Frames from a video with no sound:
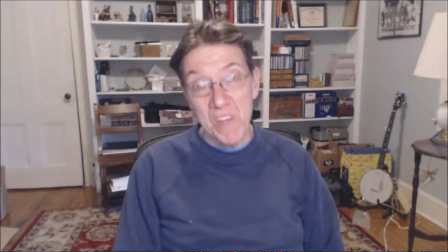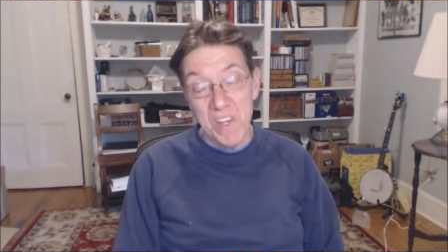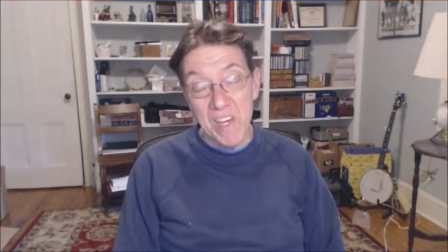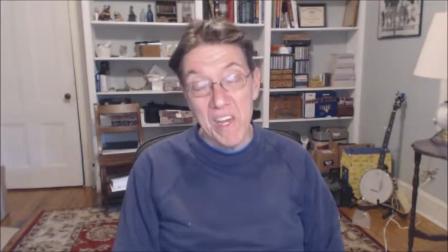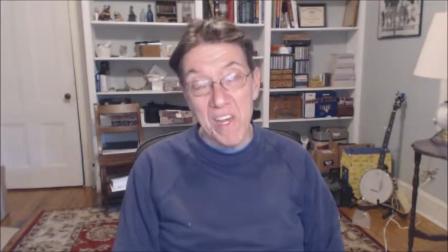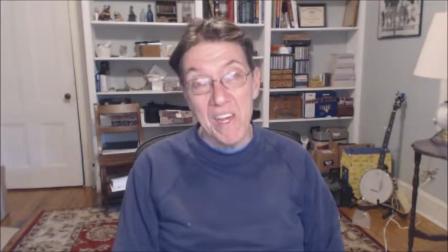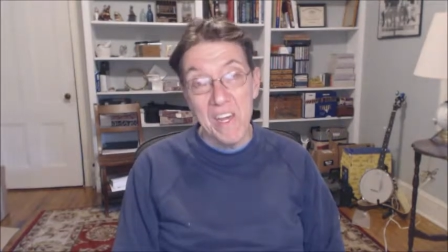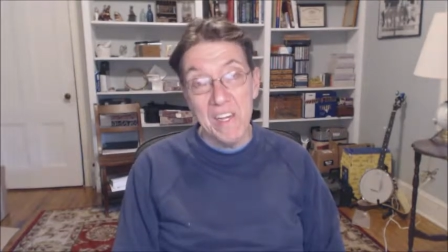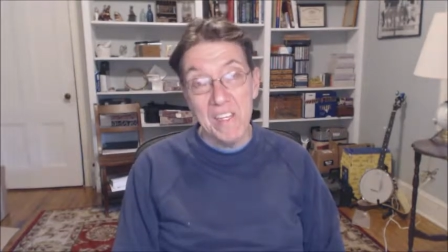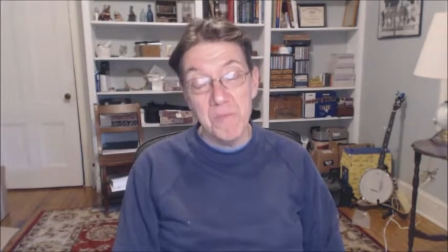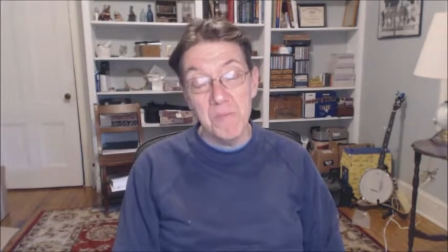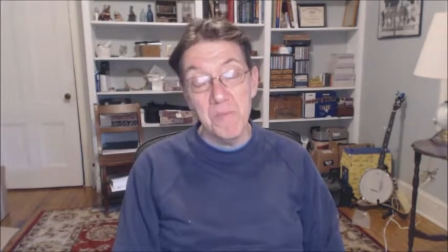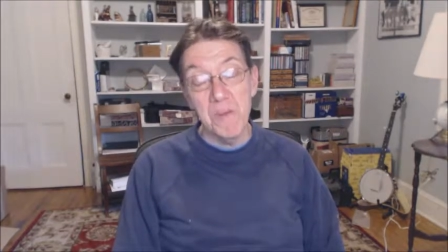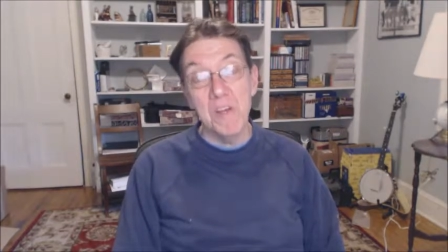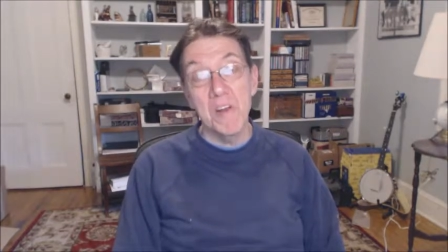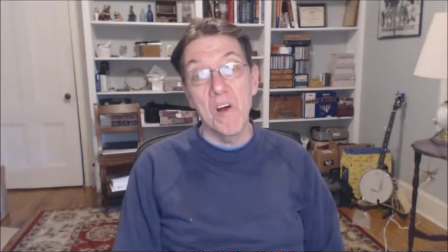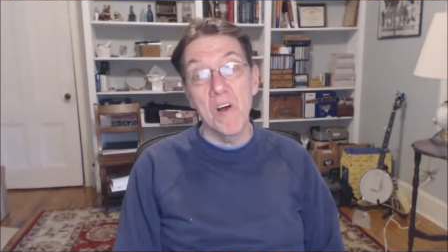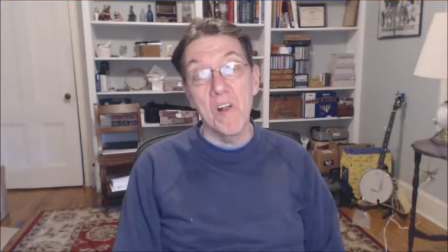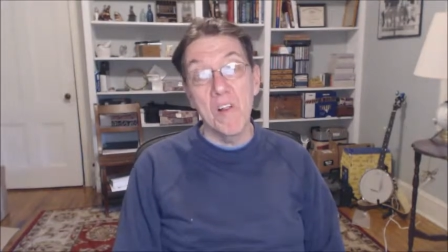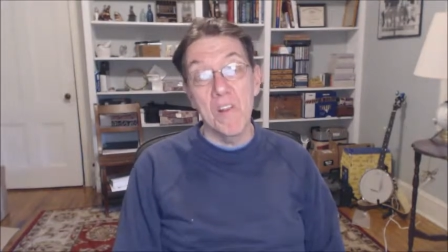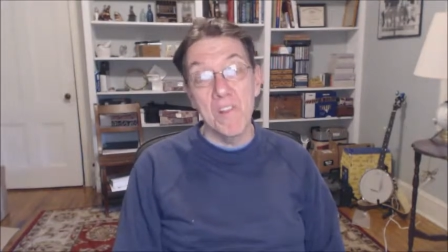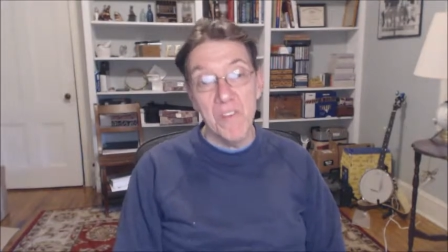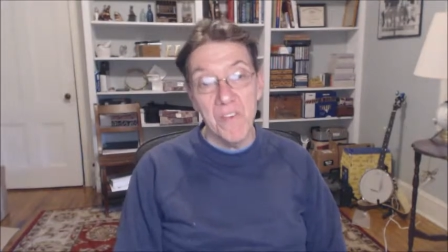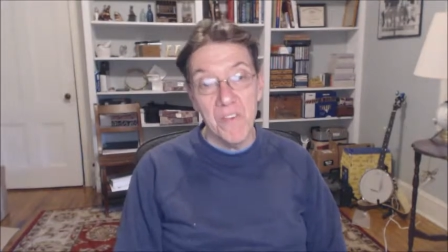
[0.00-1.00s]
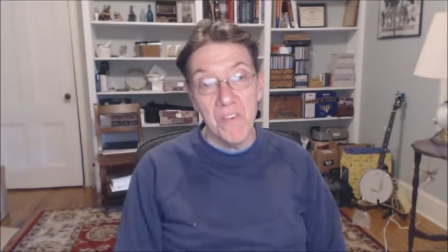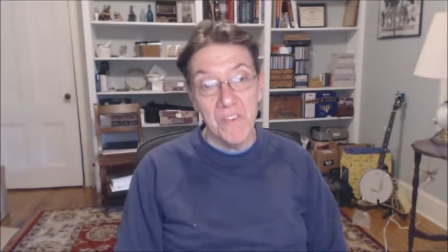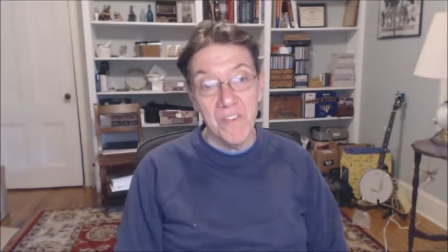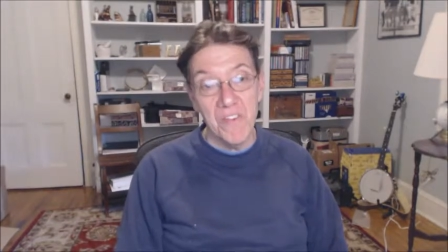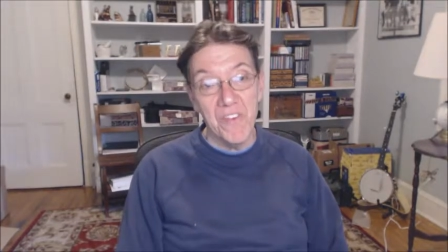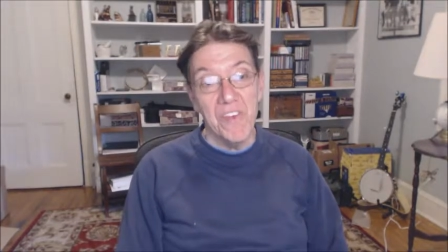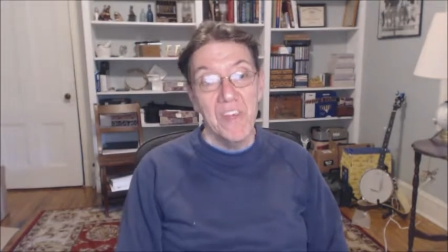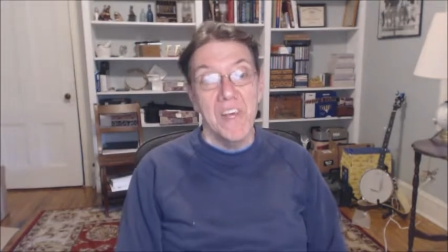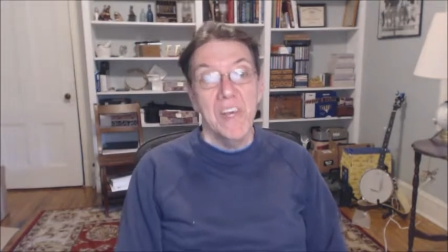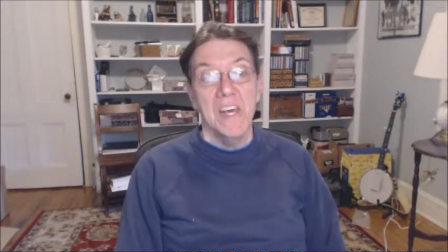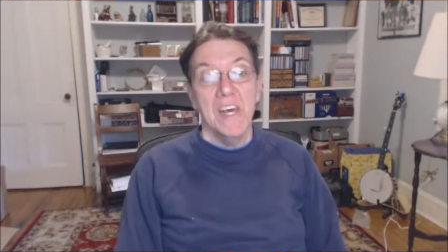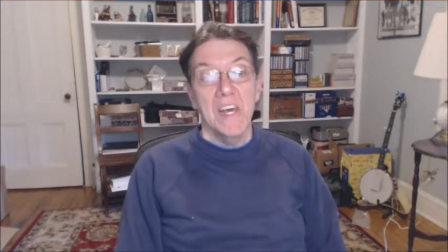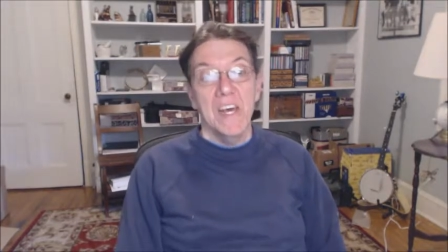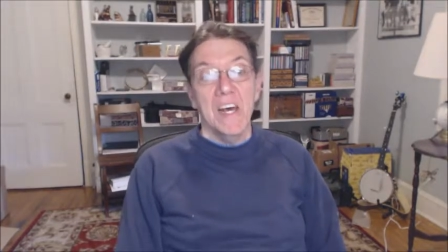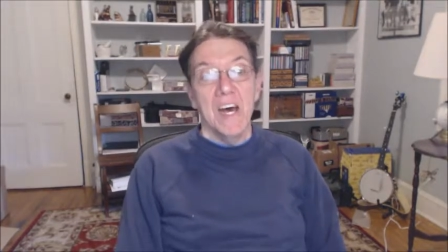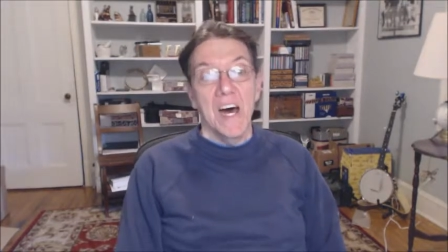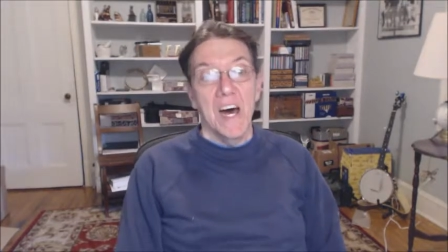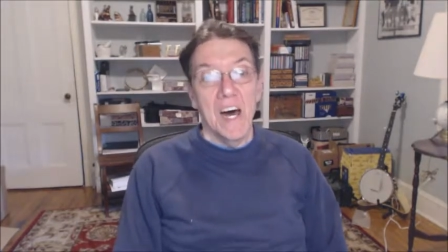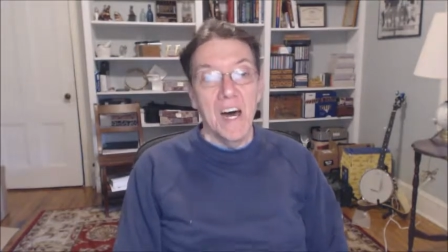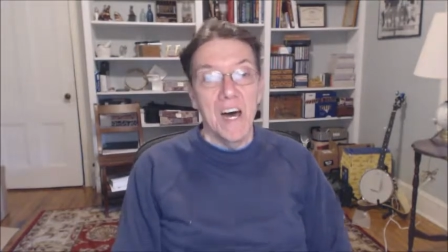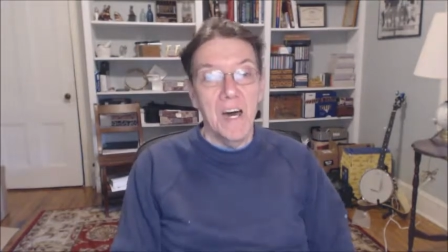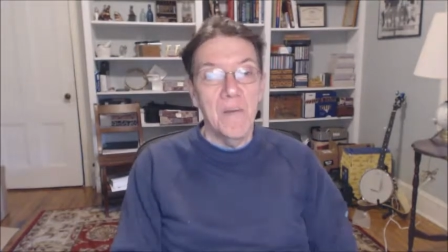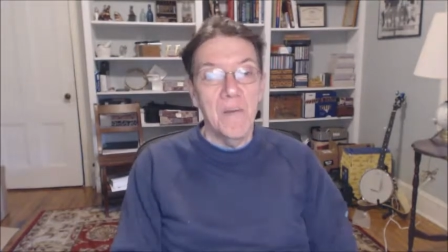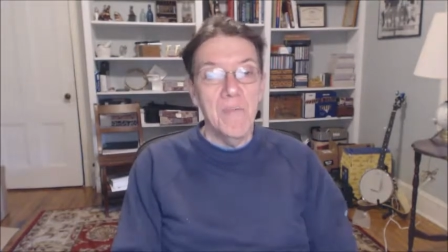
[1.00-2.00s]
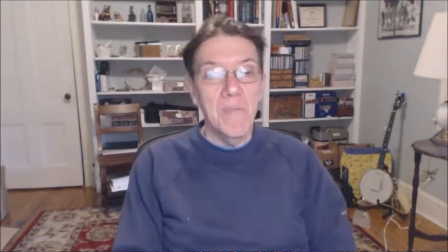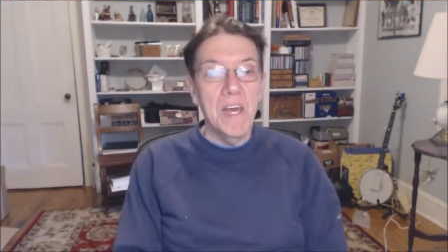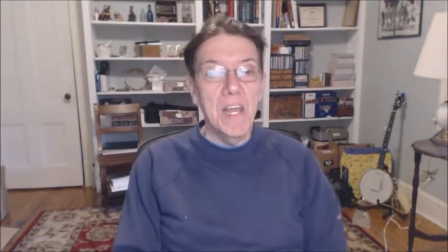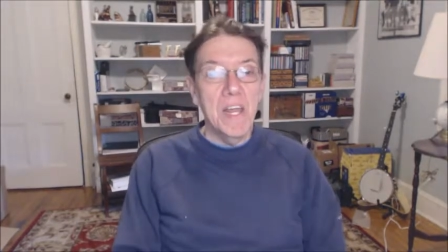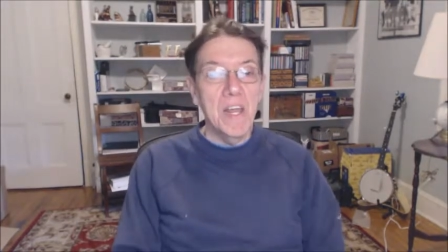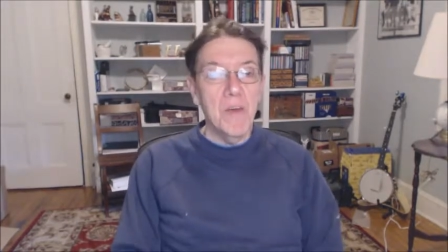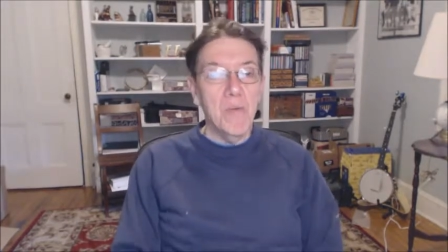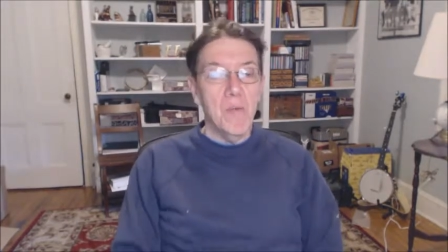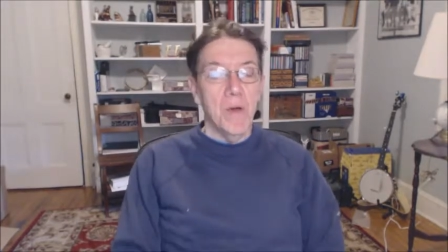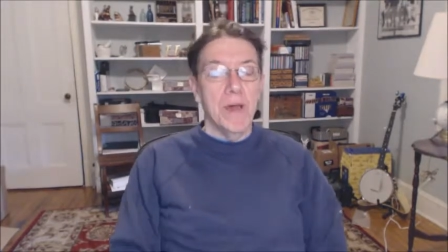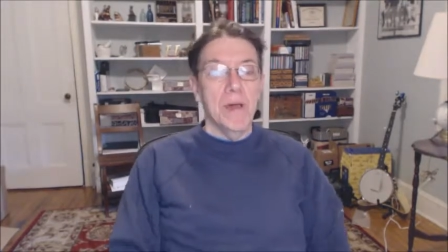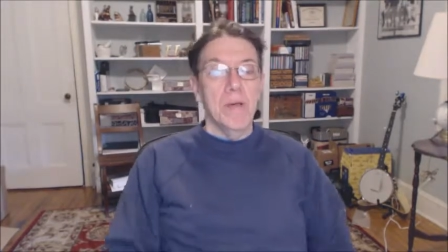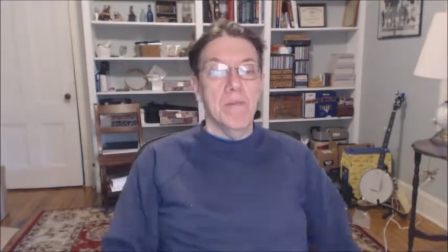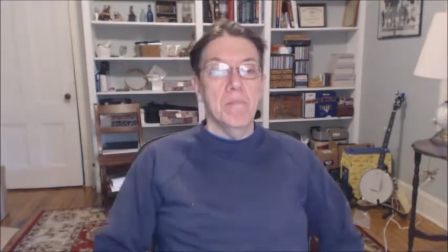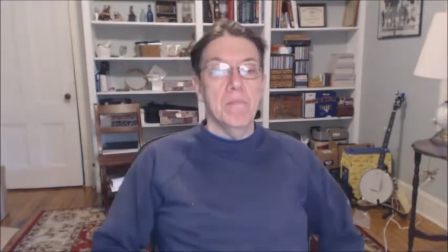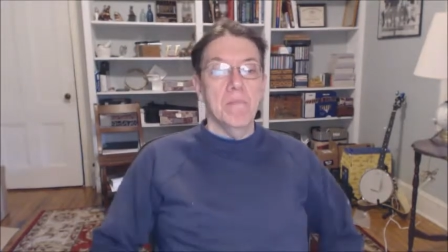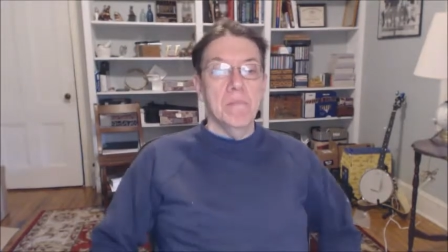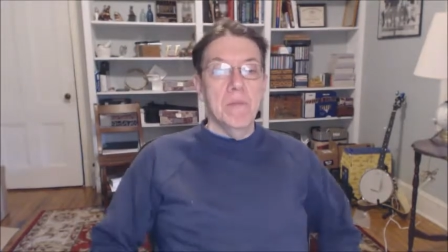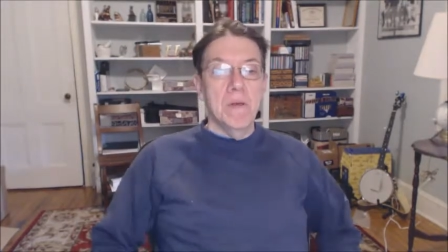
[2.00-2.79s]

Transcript: Yeah, it's been all of those. Um, anyway,